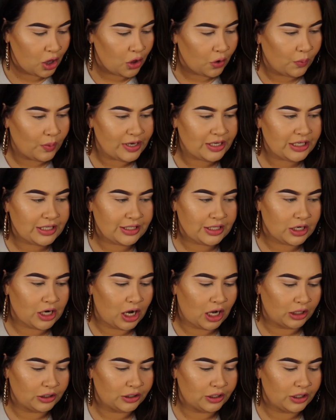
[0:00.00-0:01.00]
which is a
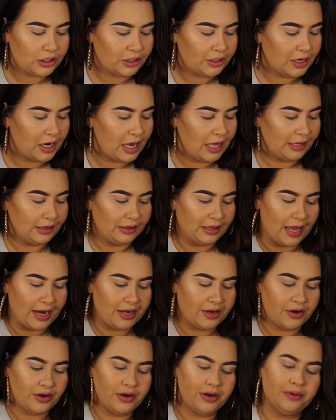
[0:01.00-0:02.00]
color
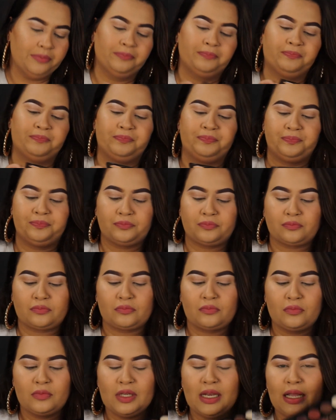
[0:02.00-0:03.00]
lighter,
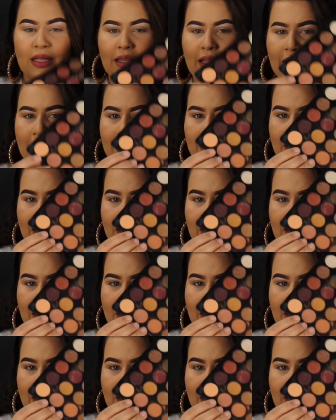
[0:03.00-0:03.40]
like a